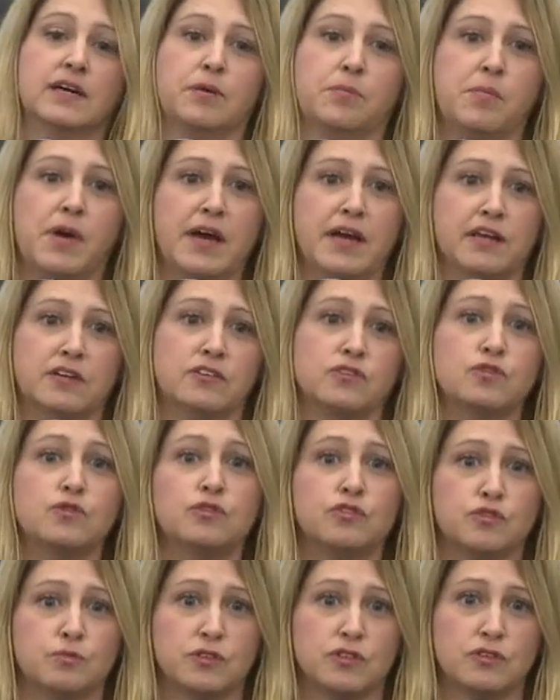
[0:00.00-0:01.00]
Mike
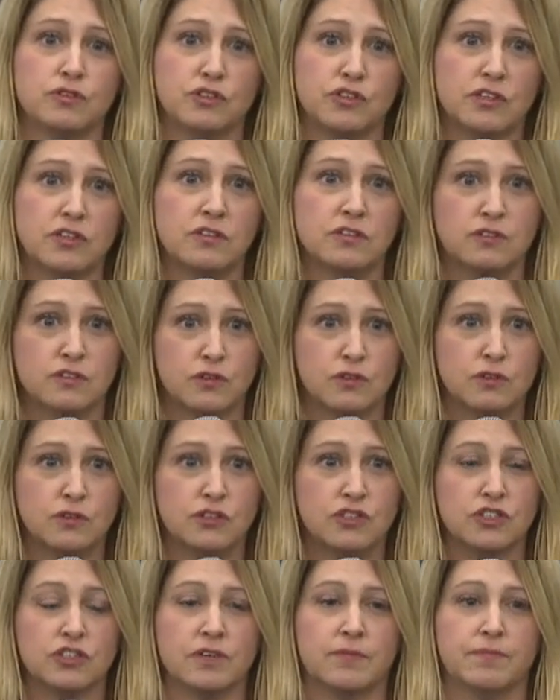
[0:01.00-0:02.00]
Sooch Masucci,
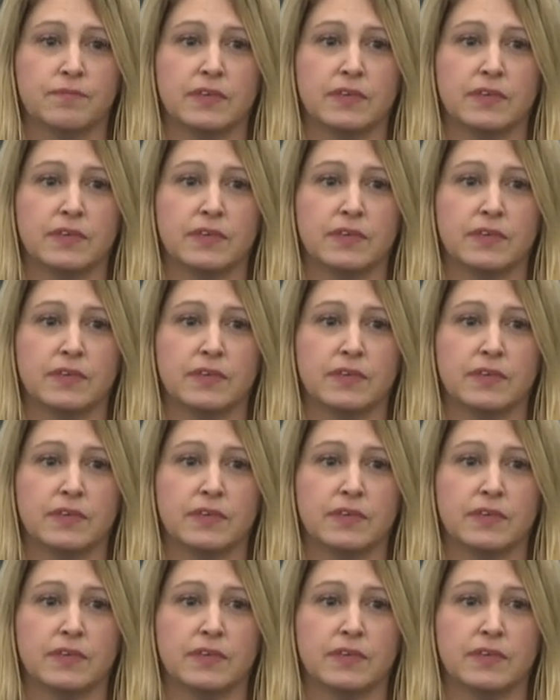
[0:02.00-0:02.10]
Sooch,